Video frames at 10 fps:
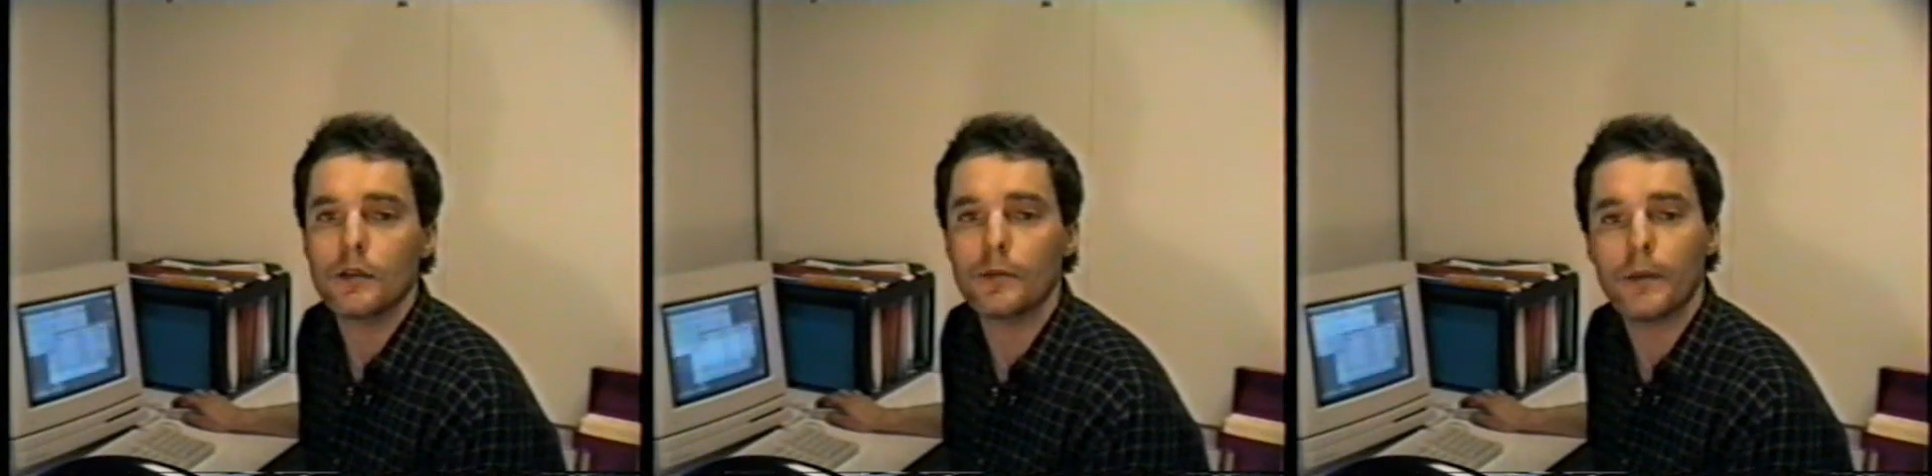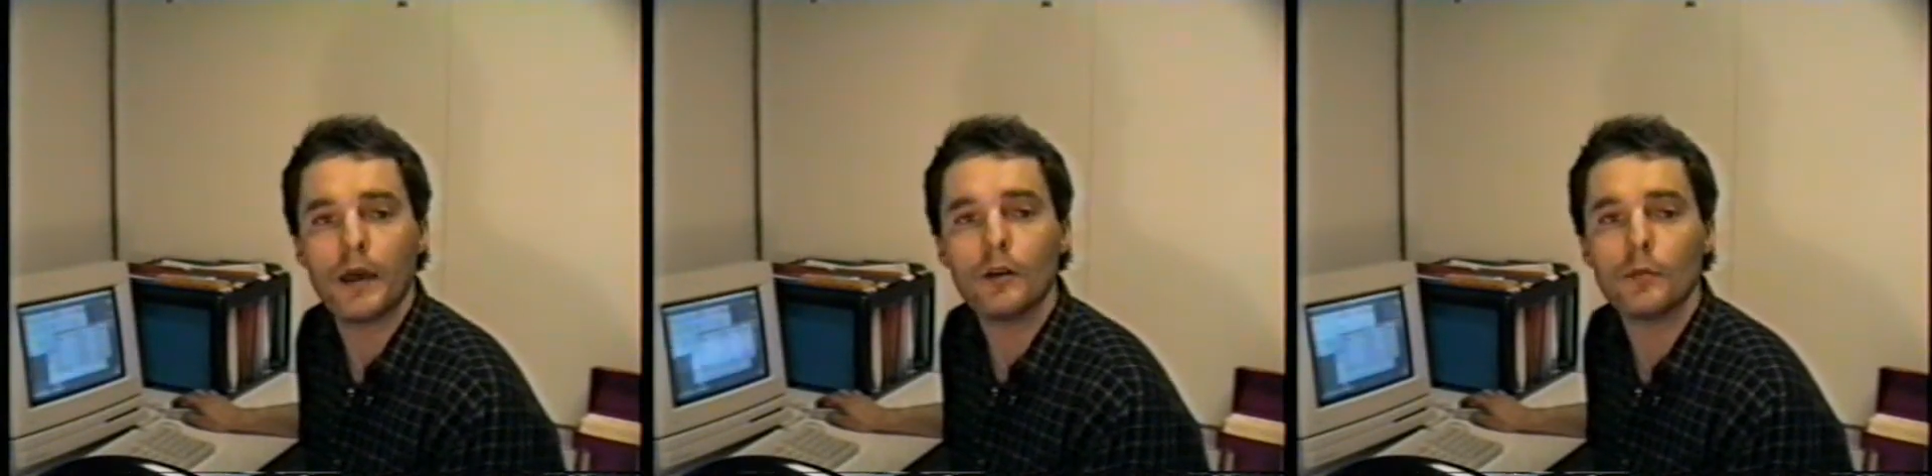the
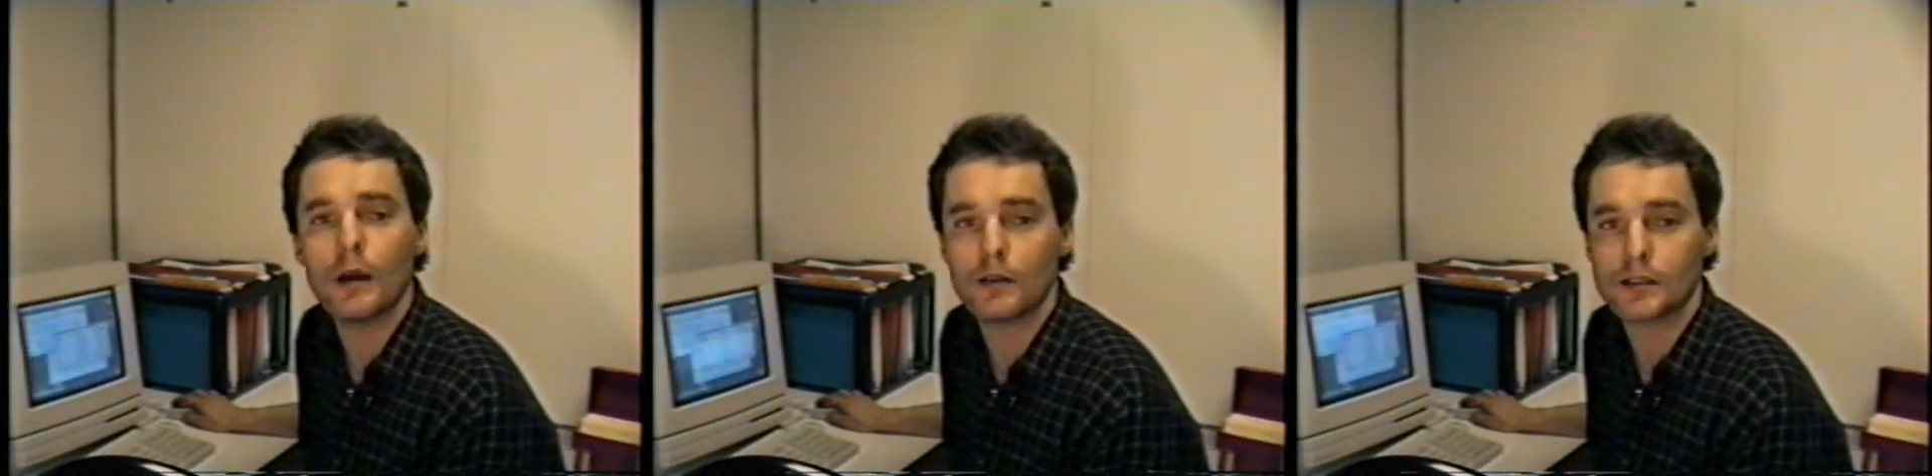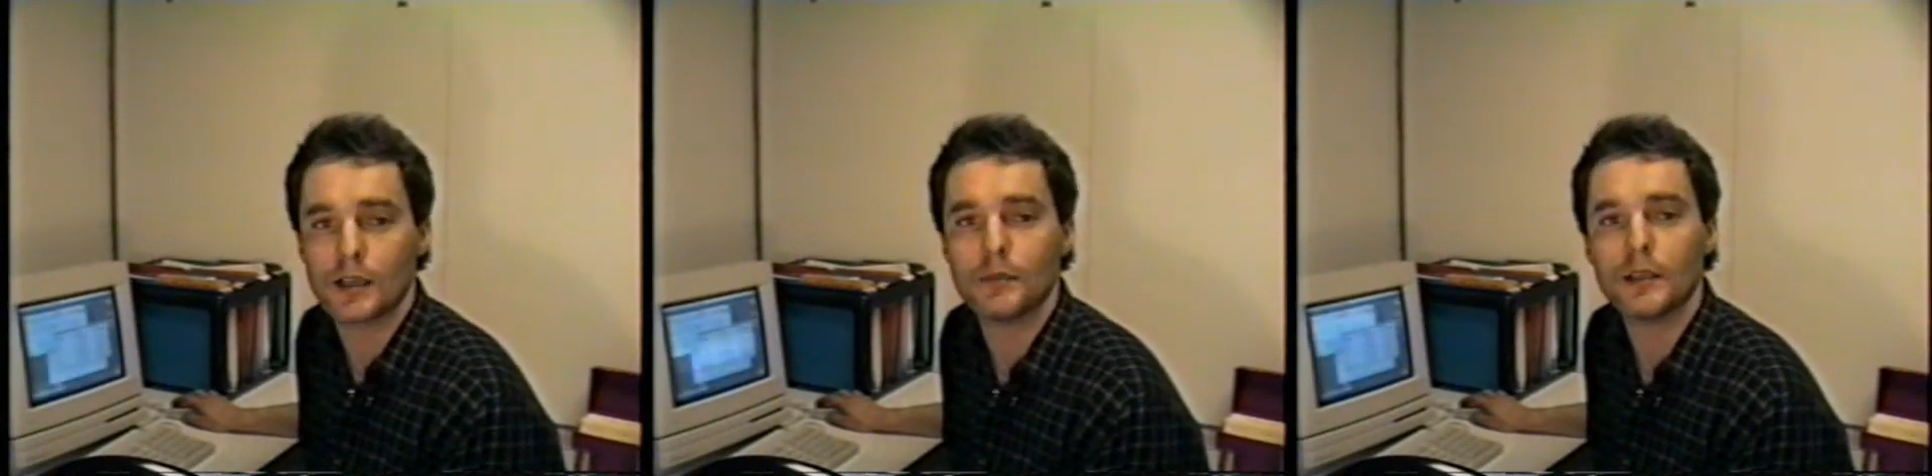pen or
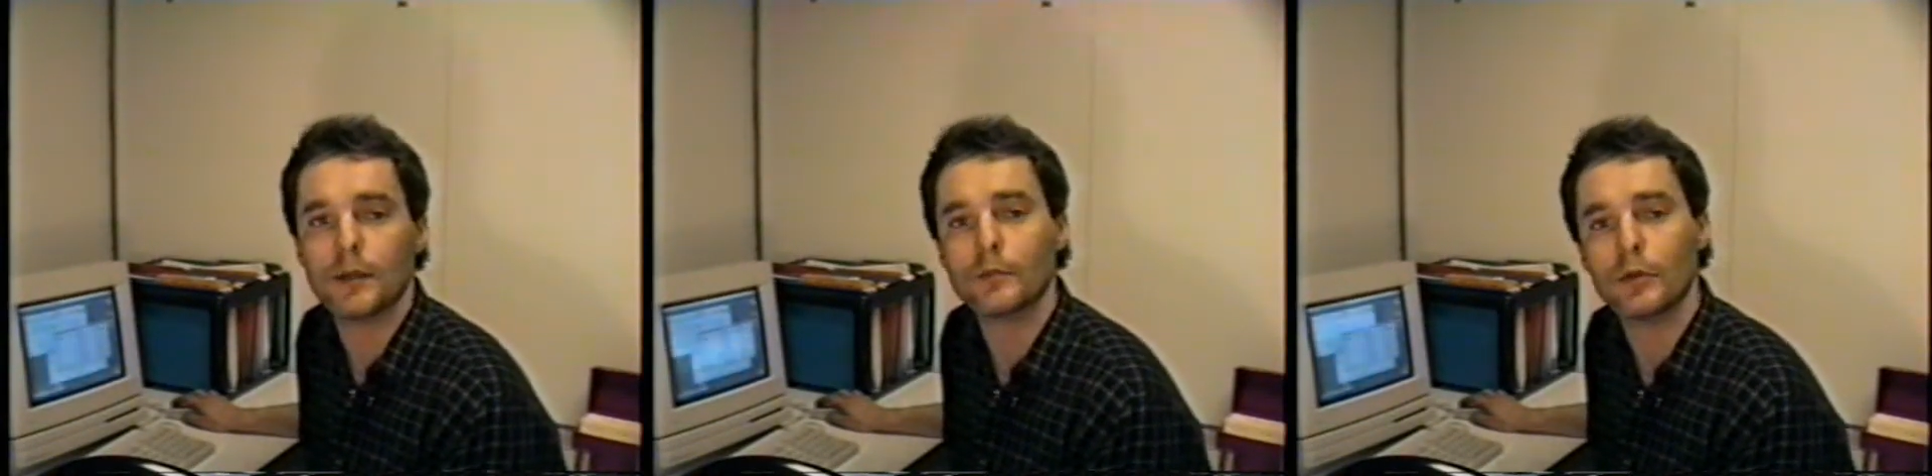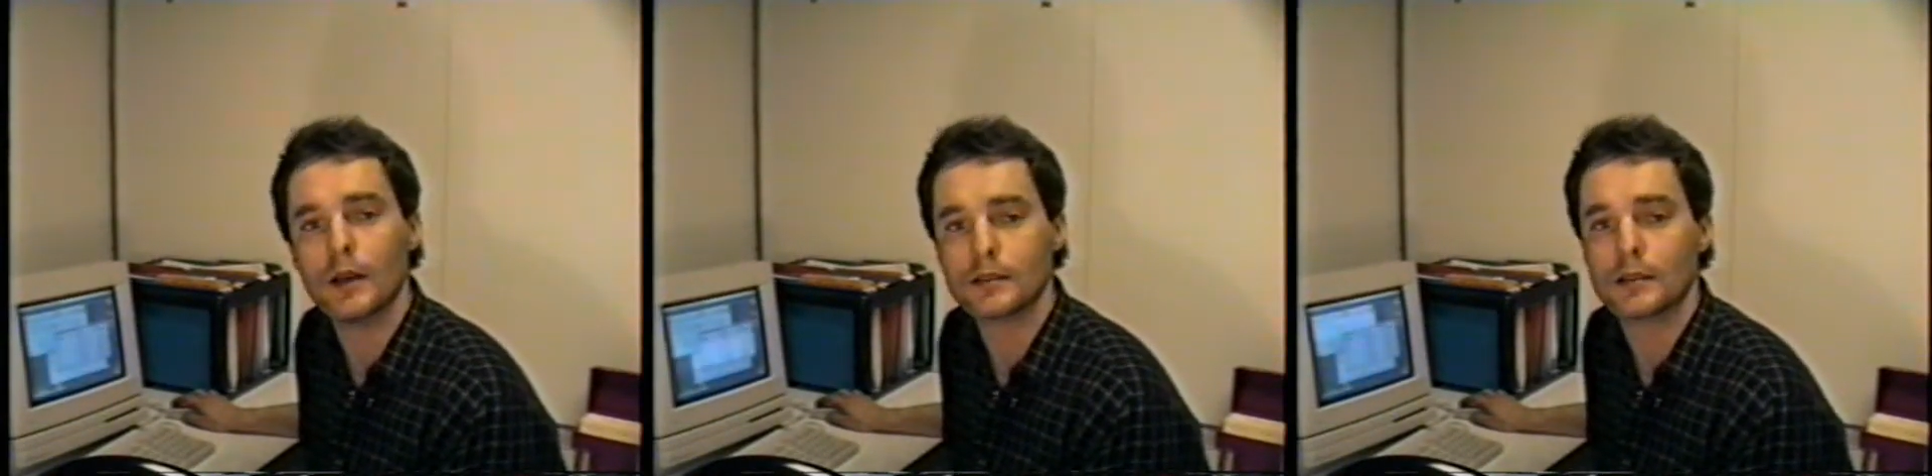mouse can be kept
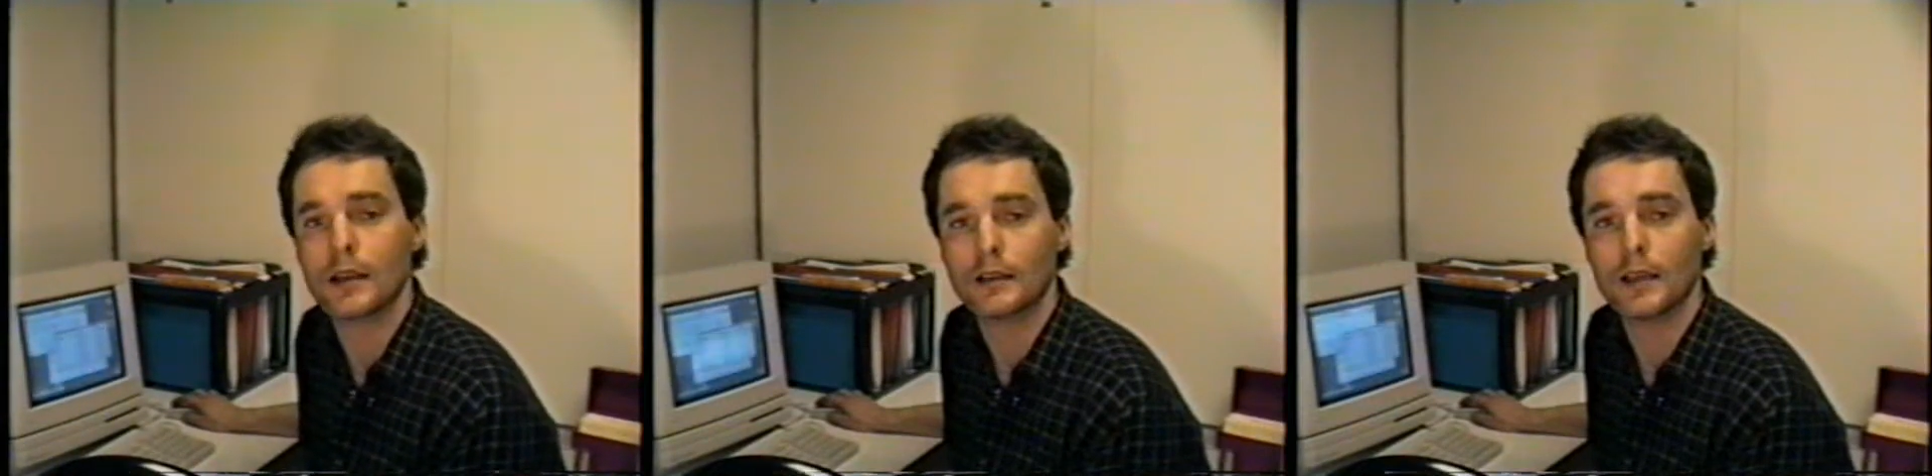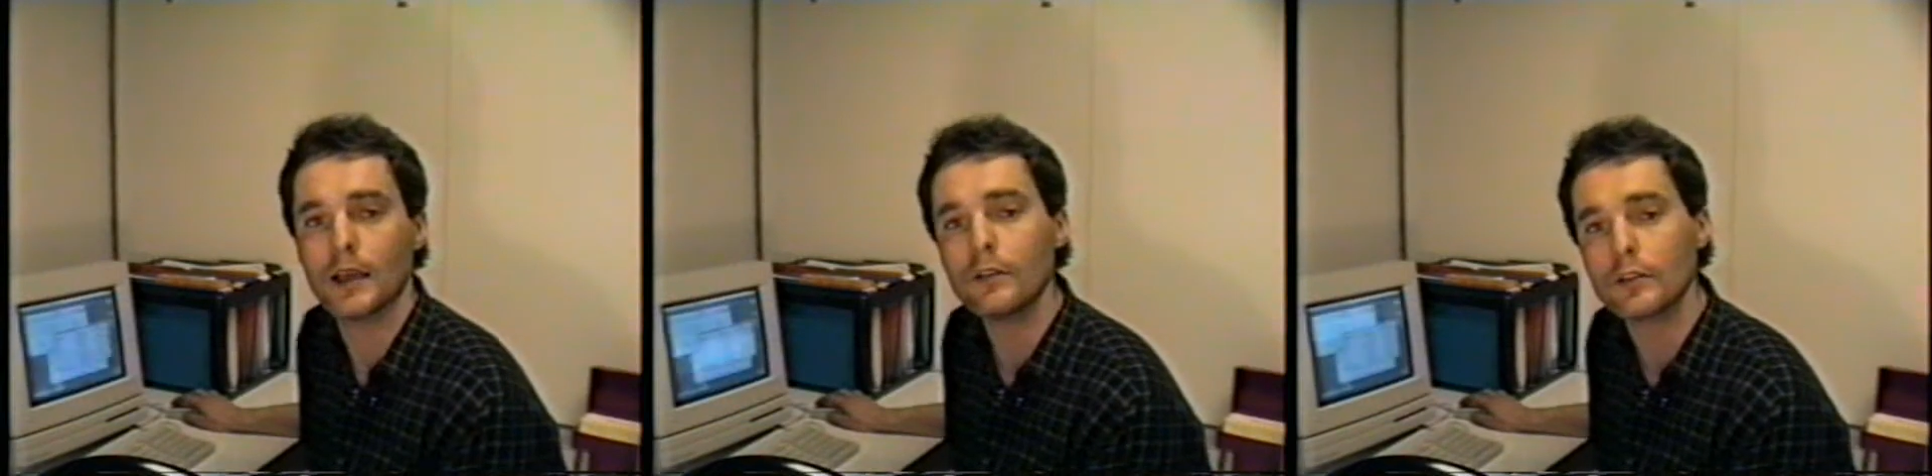pressed at
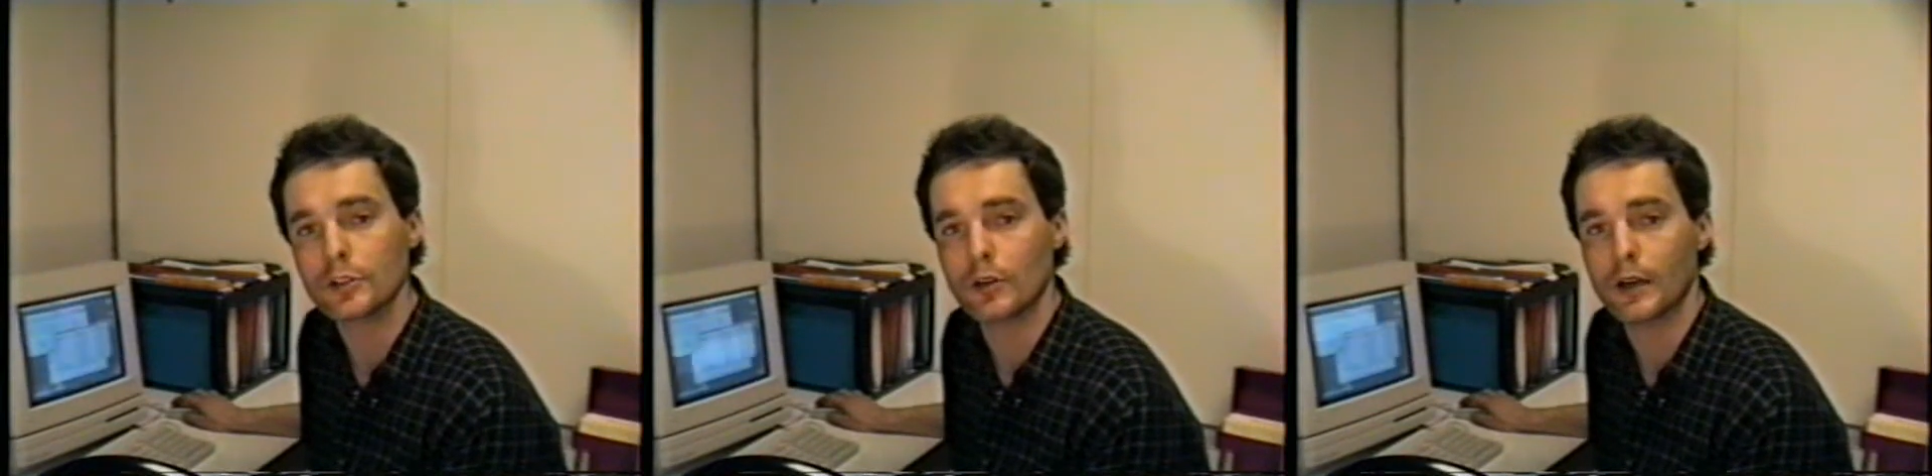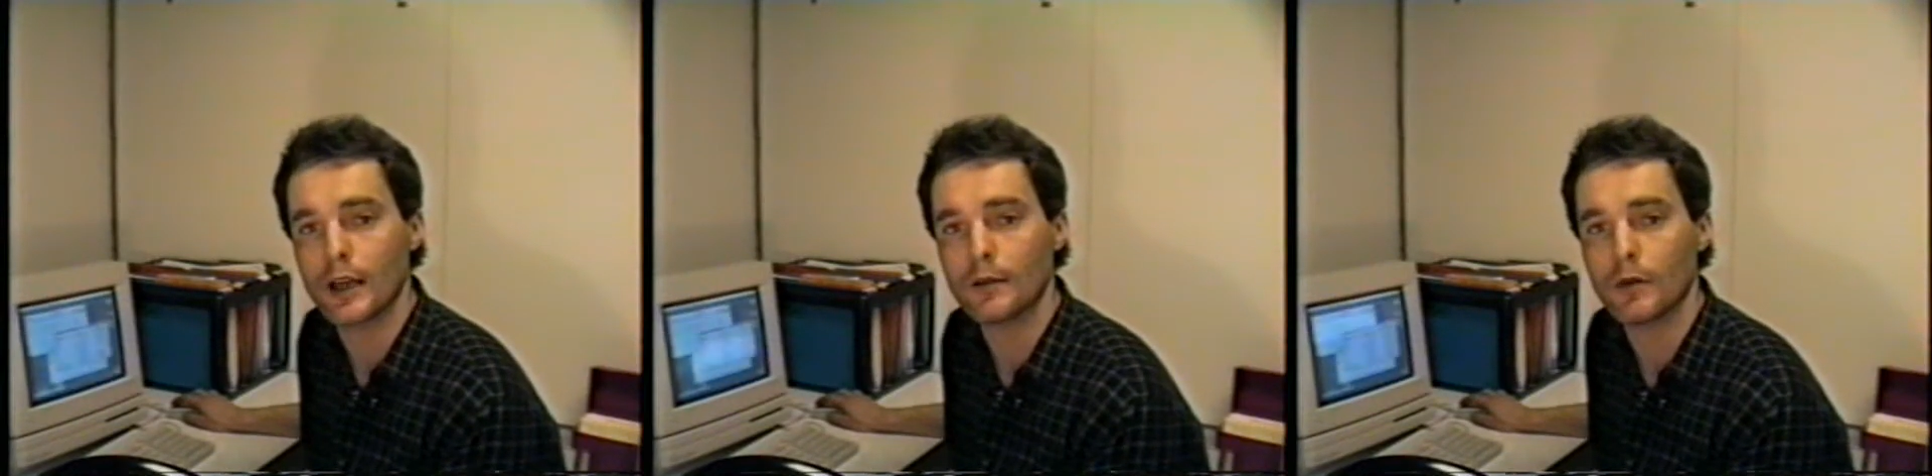the end of the
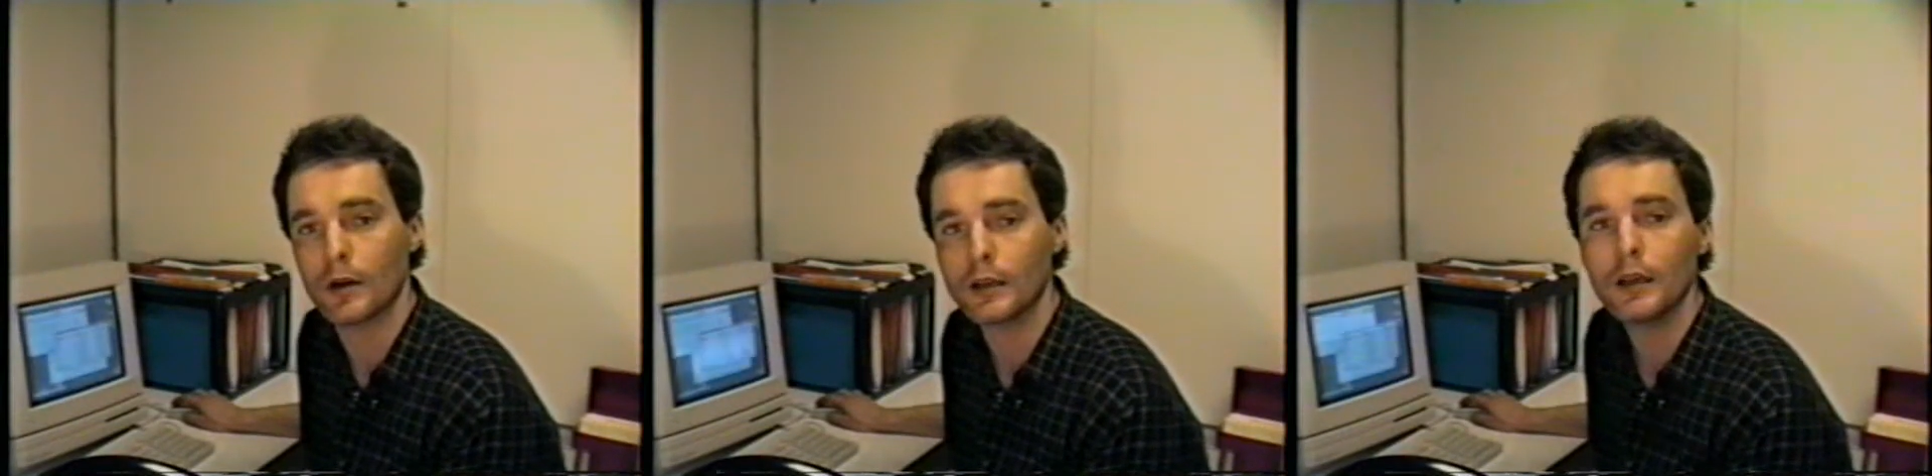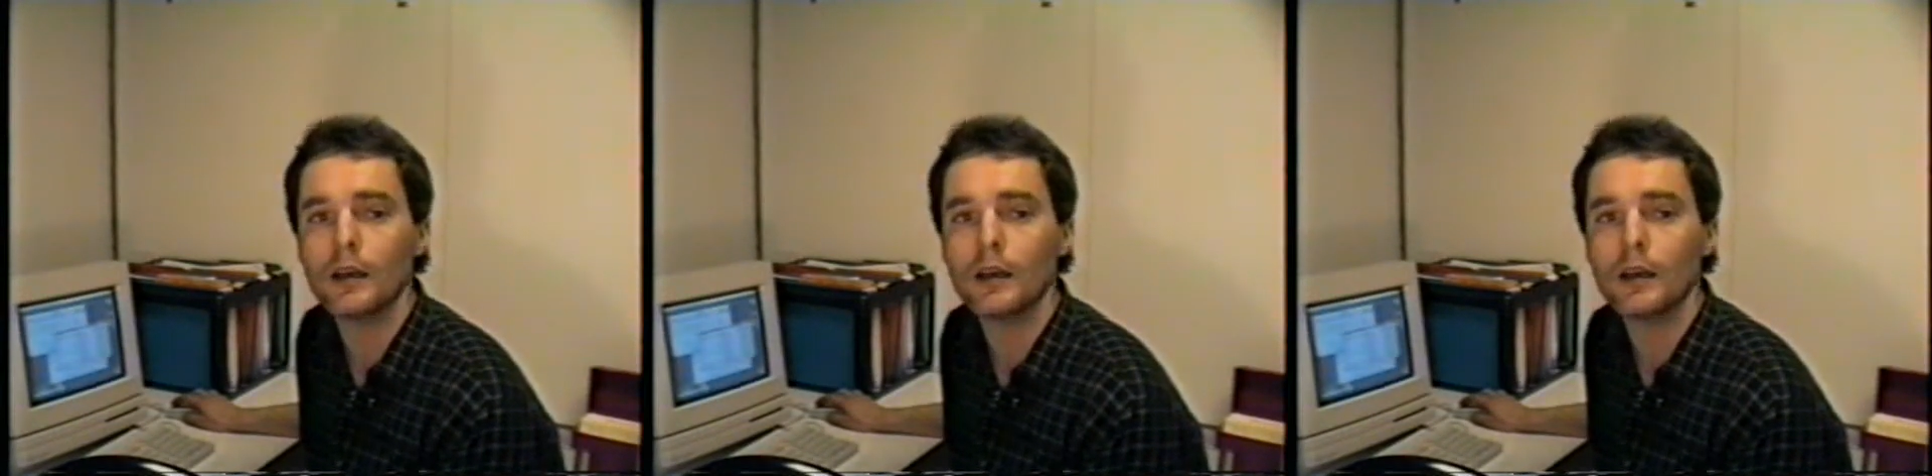shorthand mark,